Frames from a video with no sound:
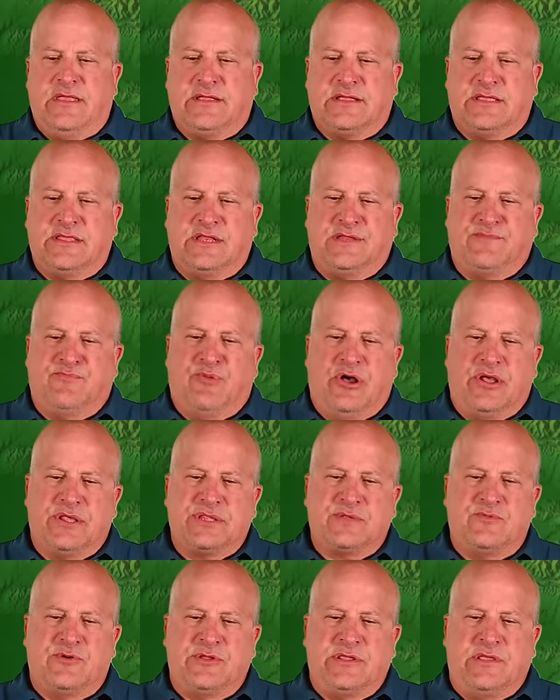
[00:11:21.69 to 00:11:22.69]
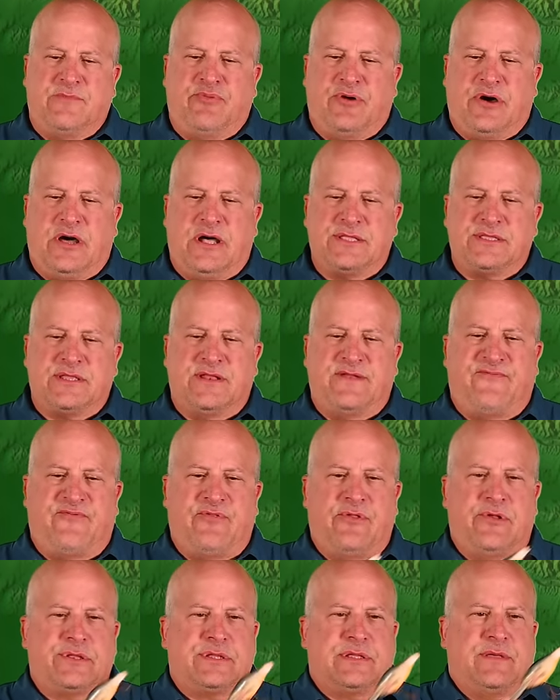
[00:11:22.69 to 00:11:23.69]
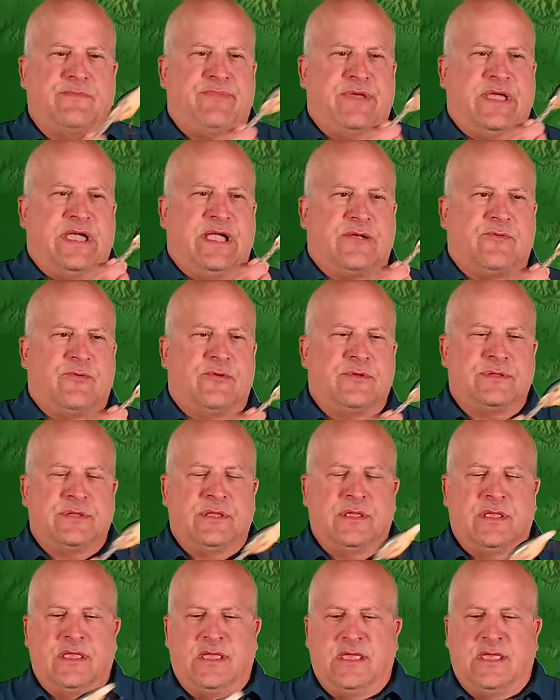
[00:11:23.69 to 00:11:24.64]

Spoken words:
because it's balsa, when you pause it, it floats up backwards.